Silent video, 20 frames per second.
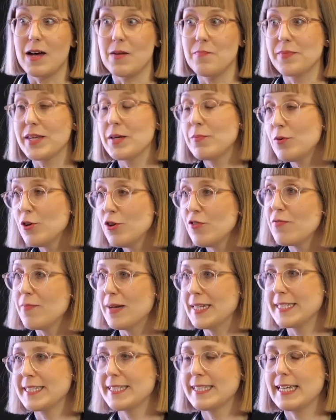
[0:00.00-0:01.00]

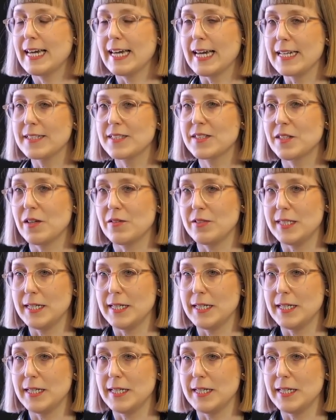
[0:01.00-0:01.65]
improvements against those